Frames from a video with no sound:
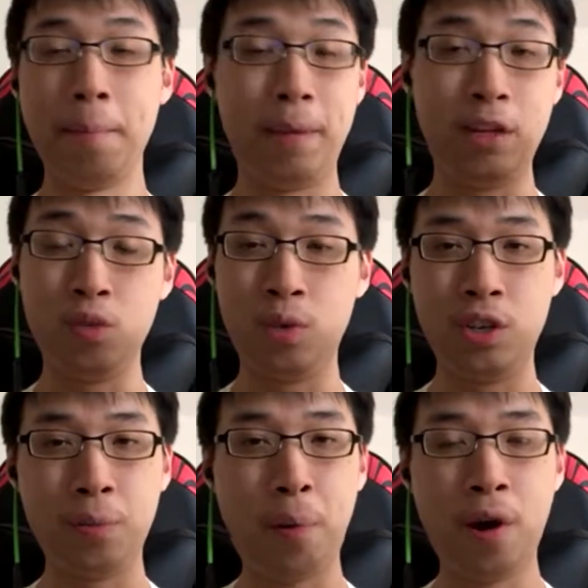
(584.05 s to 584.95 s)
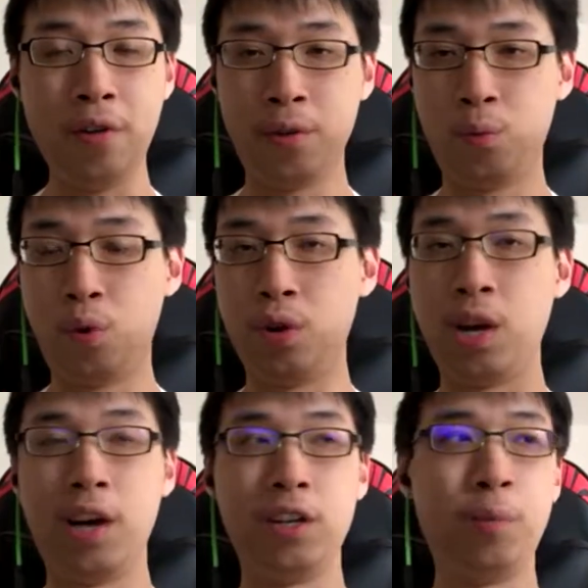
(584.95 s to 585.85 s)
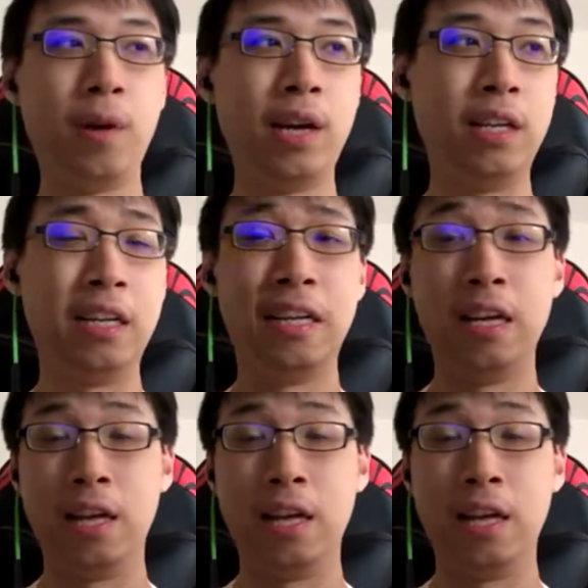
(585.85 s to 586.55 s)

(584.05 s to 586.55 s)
because when you're part of the royal concubine